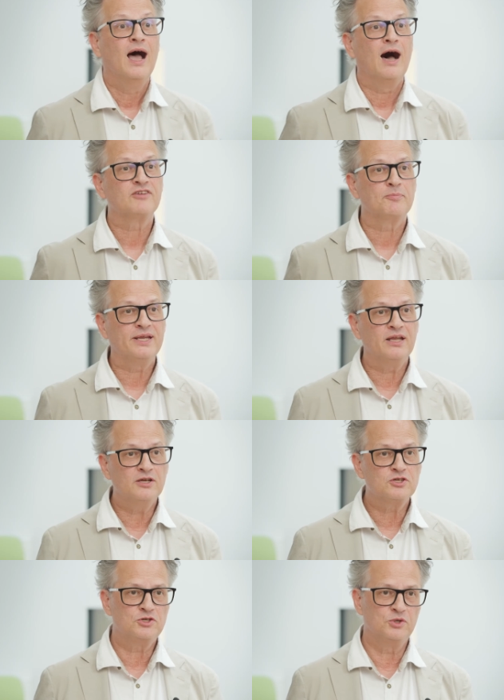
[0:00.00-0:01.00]
After being
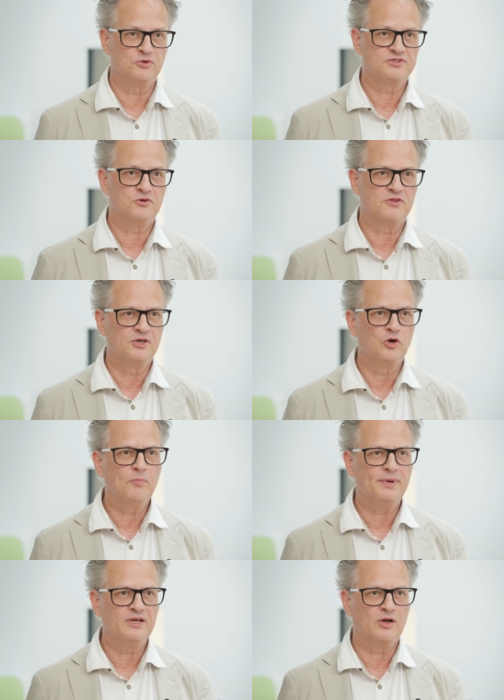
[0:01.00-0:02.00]
introduced to the
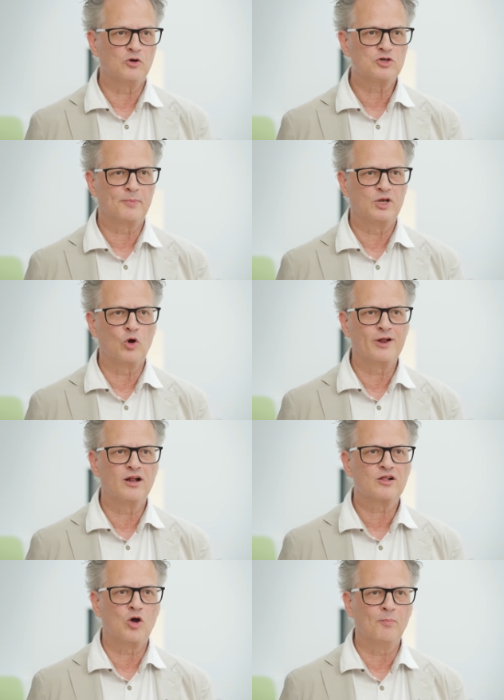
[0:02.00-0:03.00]
European
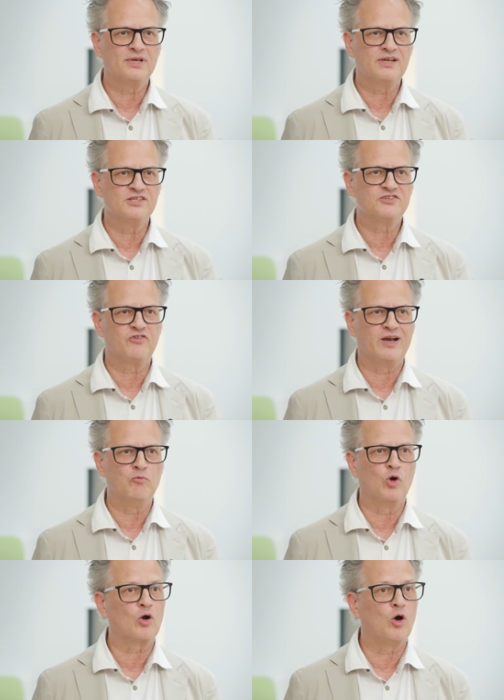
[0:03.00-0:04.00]
Entrepreneurial Competence
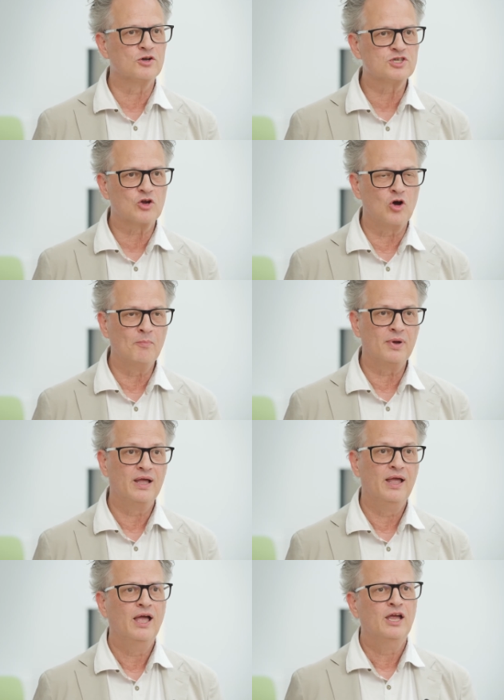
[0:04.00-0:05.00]
Framework
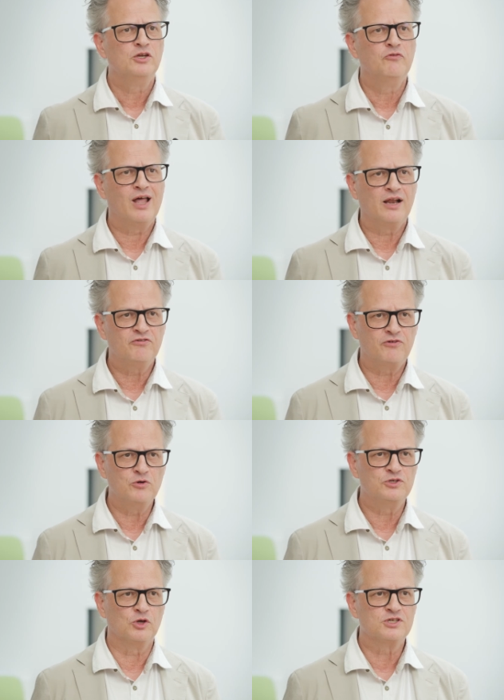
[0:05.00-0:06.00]
EntreComp, you will
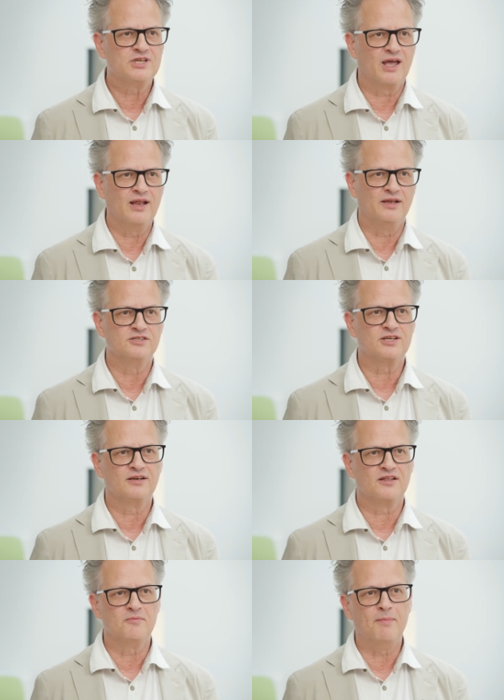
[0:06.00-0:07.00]
unfold your talent
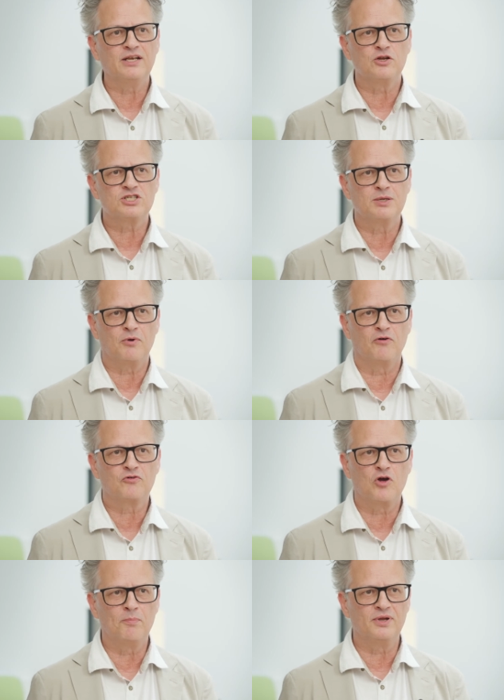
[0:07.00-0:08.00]
under the mentorship of
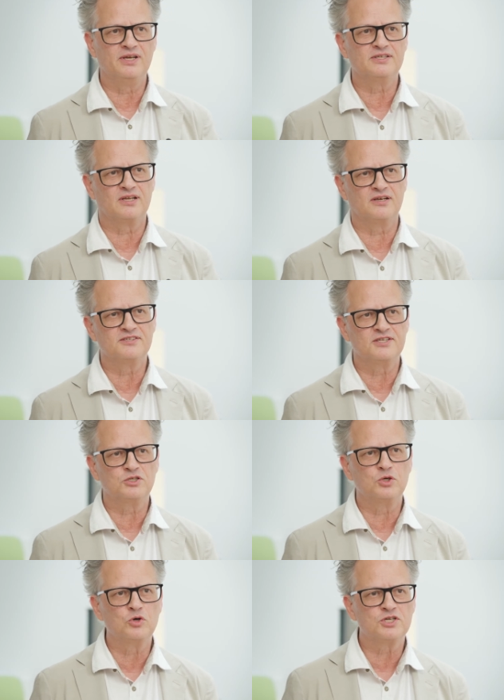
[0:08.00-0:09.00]
companies and
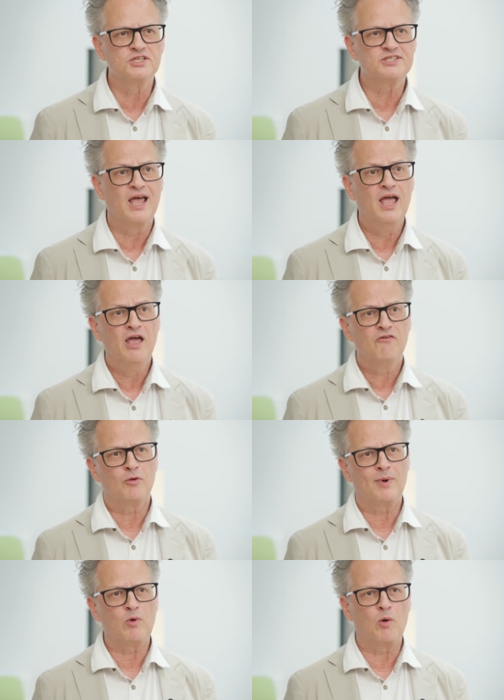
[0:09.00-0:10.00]
institutions
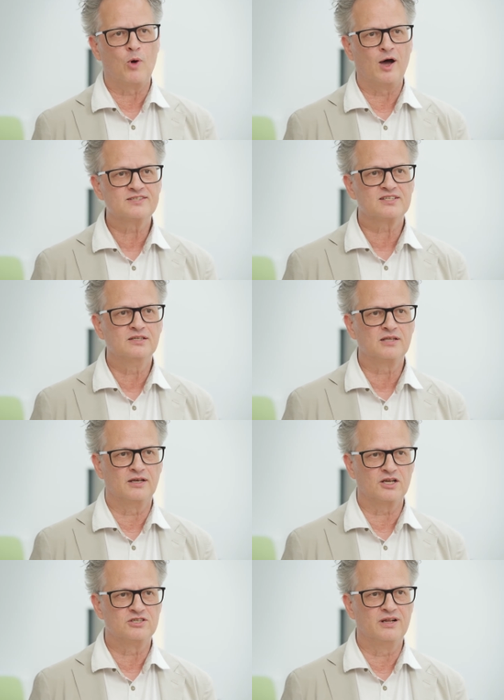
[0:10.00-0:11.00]
from our vast
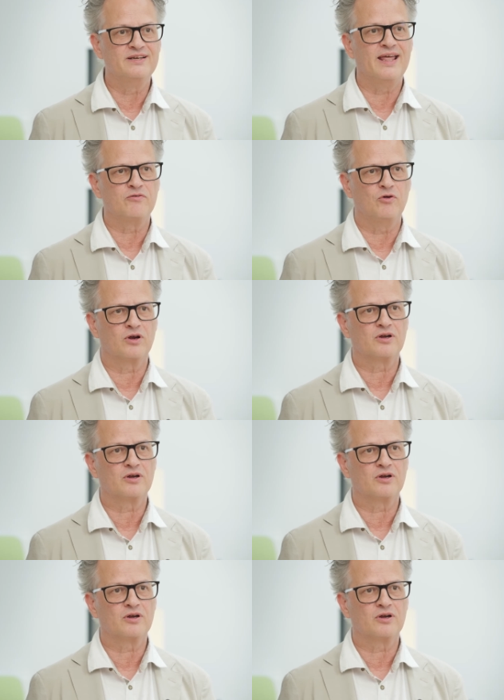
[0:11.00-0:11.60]
international network.